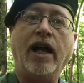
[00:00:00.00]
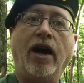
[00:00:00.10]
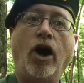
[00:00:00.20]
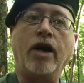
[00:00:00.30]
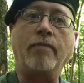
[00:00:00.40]

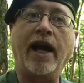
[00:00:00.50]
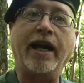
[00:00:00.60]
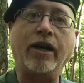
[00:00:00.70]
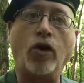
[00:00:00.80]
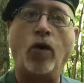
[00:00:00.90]

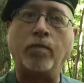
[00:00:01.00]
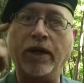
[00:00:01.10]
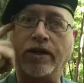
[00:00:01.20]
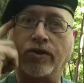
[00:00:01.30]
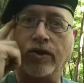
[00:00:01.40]
automatic Colt
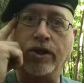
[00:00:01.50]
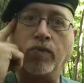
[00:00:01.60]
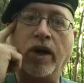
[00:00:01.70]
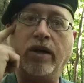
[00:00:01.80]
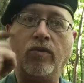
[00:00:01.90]
pistol is
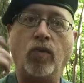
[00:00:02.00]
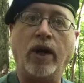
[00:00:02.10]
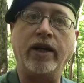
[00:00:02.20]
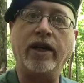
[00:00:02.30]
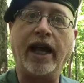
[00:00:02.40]
what
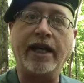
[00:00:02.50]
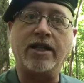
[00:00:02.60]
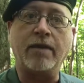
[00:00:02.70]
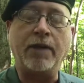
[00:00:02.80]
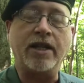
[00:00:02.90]

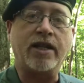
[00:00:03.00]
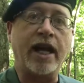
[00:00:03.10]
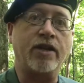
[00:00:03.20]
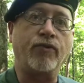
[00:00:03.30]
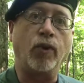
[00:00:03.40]
ACP
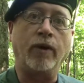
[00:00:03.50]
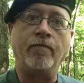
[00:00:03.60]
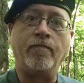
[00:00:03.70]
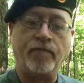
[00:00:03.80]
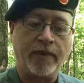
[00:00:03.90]
stands for.
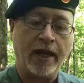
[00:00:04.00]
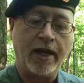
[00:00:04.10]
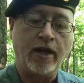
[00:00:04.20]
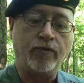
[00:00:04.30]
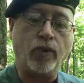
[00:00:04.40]

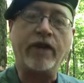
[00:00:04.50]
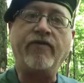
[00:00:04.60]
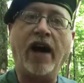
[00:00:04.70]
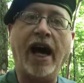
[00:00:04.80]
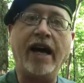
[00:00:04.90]

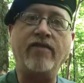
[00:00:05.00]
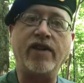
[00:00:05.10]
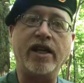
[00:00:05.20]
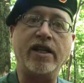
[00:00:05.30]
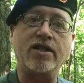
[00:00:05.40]
45
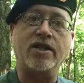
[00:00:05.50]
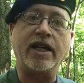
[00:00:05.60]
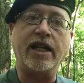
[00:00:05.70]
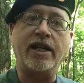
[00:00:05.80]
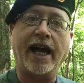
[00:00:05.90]
is
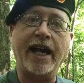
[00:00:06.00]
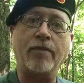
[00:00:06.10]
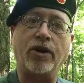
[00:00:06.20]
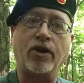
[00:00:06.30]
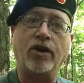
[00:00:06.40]
the
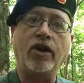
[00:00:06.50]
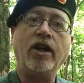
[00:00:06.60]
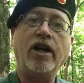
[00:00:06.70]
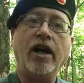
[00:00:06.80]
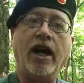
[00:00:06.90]
diameter
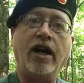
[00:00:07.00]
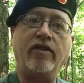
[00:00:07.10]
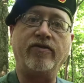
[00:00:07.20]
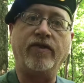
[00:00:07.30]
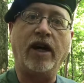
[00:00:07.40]

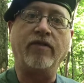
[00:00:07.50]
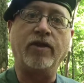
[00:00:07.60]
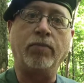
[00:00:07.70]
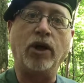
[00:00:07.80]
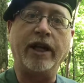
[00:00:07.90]
of
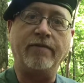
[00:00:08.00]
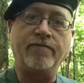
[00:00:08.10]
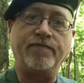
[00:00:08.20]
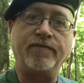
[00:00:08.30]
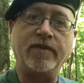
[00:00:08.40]
the bullet.
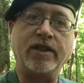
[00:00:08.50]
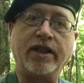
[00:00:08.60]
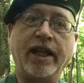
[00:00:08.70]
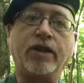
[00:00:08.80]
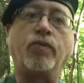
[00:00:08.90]

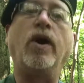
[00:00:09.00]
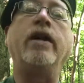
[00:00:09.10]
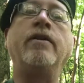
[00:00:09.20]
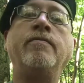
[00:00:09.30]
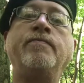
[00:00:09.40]
This
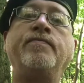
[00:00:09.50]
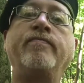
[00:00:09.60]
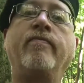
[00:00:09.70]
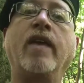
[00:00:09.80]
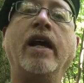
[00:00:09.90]
one,
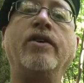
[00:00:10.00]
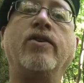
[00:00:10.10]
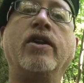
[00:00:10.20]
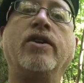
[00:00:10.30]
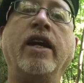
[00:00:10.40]
as you
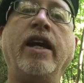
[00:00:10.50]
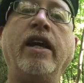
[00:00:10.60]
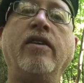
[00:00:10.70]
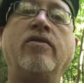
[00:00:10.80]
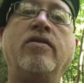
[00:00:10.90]
can
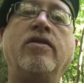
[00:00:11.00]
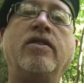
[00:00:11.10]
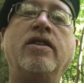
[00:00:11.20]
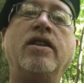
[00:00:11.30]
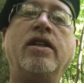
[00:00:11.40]
see,
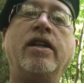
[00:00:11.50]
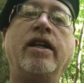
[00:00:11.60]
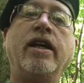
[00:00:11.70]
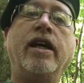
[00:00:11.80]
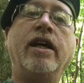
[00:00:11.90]

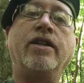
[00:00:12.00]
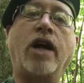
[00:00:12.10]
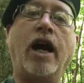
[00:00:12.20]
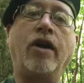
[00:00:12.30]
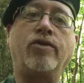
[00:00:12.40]
is a
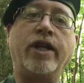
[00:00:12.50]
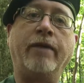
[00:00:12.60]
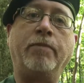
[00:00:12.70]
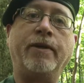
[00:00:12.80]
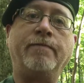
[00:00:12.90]
hollow
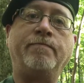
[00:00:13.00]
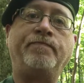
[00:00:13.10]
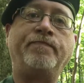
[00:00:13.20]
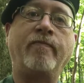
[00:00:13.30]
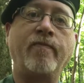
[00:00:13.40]
tip.
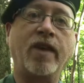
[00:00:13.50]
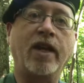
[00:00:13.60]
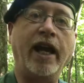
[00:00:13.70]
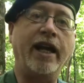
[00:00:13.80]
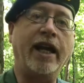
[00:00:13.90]

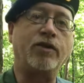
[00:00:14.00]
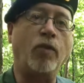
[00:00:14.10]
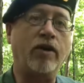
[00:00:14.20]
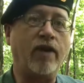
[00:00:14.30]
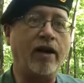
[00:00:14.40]
Okay, that's
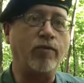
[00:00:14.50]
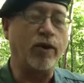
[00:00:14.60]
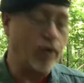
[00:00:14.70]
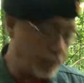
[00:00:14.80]
one round we're going